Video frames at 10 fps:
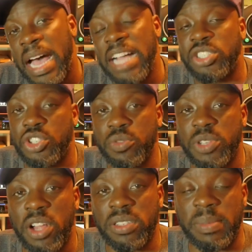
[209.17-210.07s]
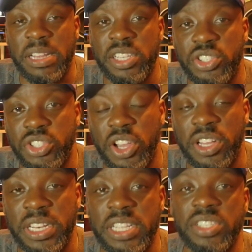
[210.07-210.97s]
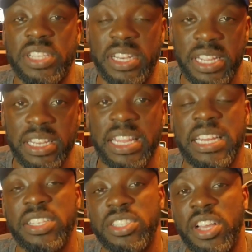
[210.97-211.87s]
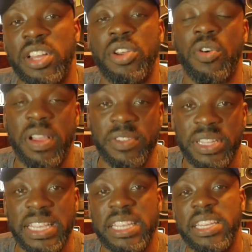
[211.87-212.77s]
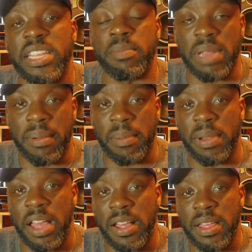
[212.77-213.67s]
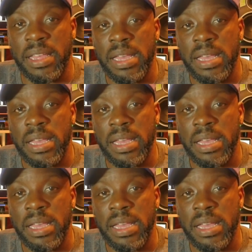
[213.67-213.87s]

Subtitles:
Ice Cube talked about his son, and he said he let his son know everything he did and blah, blah, blah.